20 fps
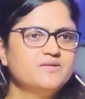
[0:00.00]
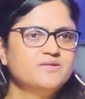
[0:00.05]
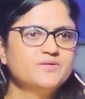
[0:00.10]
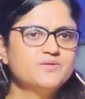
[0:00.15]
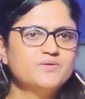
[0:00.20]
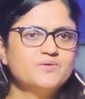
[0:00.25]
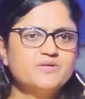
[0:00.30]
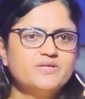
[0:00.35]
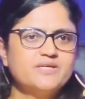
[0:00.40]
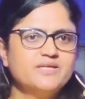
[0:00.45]

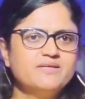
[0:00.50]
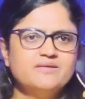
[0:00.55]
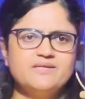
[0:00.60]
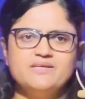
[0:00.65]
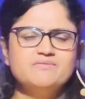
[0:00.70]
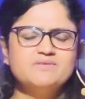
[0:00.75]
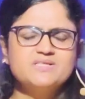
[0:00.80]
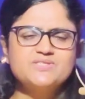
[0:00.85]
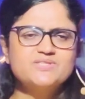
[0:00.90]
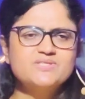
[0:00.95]
You know,
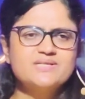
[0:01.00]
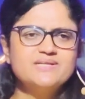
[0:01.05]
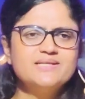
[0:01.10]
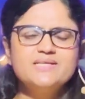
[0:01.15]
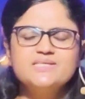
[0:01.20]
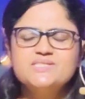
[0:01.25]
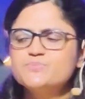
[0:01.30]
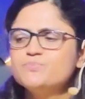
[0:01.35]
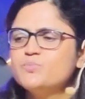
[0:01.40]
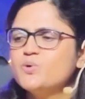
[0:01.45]
he was
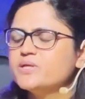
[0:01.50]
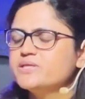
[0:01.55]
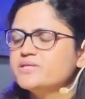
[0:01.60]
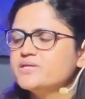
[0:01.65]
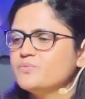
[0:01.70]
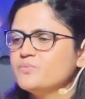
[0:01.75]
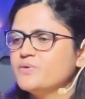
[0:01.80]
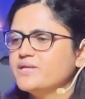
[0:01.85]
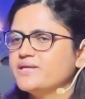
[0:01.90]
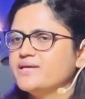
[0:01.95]
least
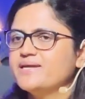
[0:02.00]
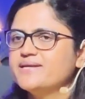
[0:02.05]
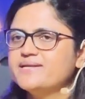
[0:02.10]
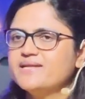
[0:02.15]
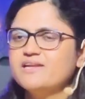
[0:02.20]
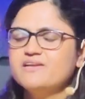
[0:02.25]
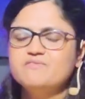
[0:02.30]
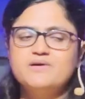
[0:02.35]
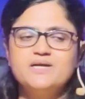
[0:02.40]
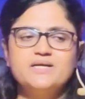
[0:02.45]
bothered when he
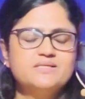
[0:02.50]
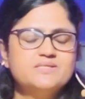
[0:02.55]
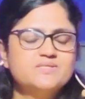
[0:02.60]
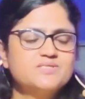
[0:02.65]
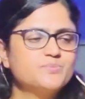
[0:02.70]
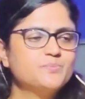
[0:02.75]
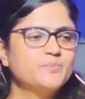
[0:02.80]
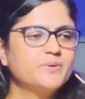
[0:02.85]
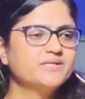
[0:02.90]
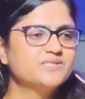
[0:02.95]
delivered
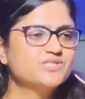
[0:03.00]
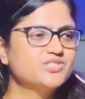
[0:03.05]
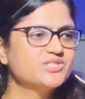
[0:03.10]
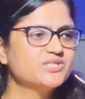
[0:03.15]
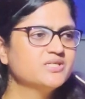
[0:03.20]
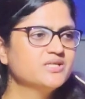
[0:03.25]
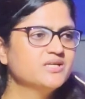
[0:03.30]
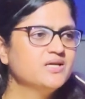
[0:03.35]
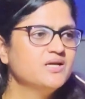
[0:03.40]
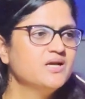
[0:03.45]
his speech.
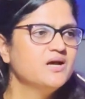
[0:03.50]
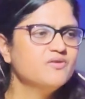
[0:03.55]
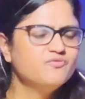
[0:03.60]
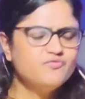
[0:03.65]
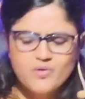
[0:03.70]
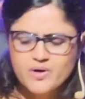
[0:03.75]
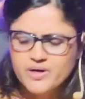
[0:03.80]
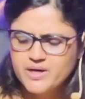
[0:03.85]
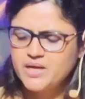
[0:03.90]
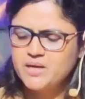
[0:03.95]

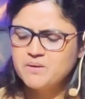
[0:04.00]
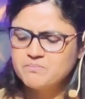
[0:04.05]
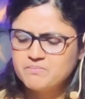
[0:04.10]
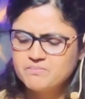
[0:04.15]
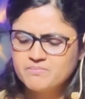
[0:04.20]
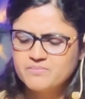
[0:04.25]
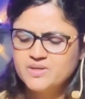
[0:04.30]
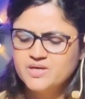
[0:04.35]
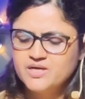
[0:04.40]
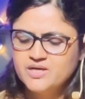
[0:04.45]
For
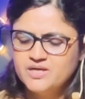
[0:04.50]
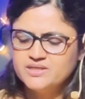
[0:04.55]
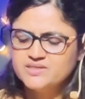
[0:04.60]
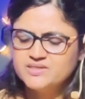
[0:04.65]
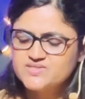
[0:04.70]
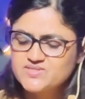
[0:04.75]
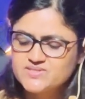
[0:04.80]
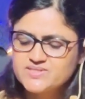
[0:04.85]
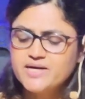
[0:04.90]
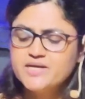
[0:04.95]
him,
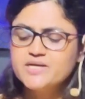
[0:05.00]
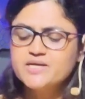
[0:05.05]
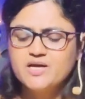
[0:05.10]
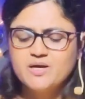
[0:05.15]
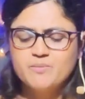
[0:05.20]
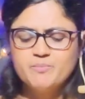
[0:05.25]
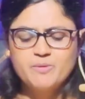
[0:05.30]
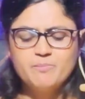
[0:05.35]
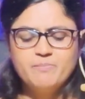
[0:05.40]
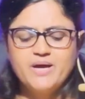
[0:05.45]
son
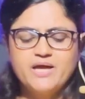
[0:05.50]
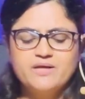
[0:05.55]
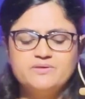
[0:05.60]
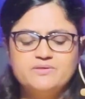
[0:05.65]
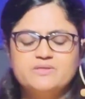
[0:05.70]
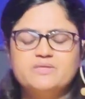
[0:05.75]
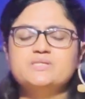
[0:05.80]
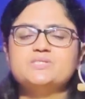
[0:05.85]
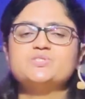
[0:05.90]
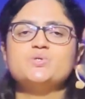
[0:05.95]
coming back
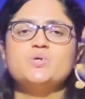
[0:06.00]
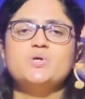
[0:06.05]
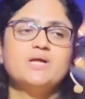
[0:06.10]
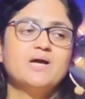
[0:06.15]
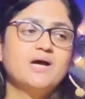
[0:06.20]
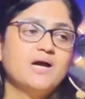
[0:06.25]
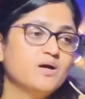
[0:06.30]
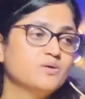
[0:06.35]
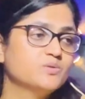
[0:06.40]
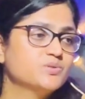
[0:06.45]
to his own
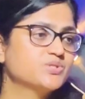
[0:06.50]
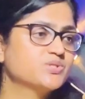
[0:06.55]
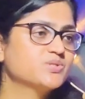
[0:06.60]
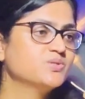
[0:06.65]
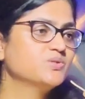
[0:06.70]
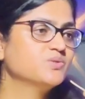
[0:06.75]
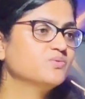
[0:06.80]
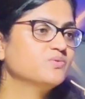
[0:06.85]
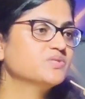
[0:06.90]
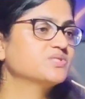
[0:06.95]
house
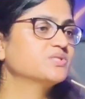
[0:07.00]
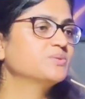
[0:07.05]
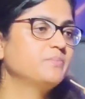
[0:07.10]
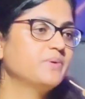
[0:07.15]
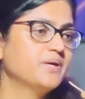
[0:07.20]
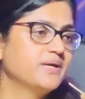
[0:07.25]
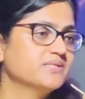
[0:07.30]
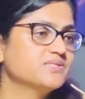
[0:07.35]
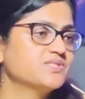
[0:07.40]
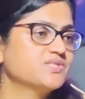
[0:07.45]
was the
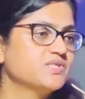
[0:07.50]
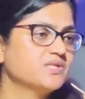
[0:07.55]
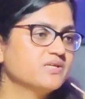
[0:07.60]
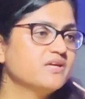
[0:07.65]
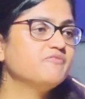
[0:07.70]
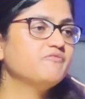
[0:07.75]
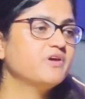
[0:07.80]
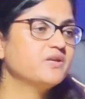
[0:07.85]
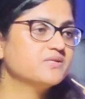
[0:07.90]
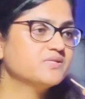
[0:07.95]
biggest
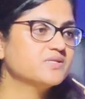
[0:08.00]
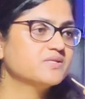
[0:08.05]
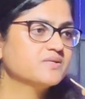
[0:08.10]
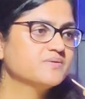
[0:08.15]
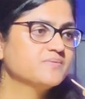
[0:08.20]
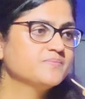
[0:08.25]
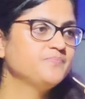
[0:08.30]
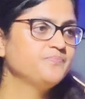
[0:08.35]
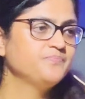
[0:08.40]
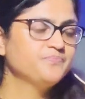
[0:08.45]
event.
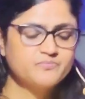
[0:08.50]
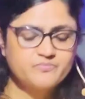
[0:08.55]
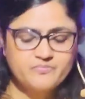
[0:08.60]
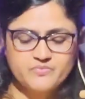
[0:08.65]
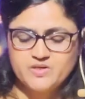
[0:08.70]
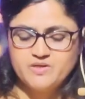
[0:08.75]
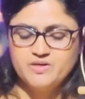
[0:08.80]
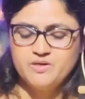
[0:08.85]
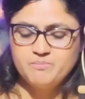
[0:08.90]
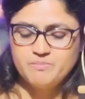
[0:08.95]

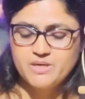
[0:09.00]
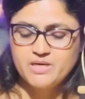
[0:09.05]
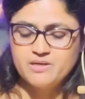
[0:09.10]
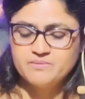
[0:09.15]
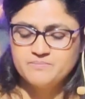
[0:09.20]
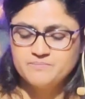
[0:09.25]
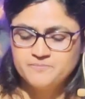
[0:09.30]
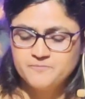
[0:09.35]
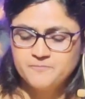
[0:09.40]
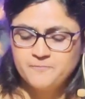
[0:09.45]

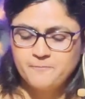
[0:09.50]
Amen.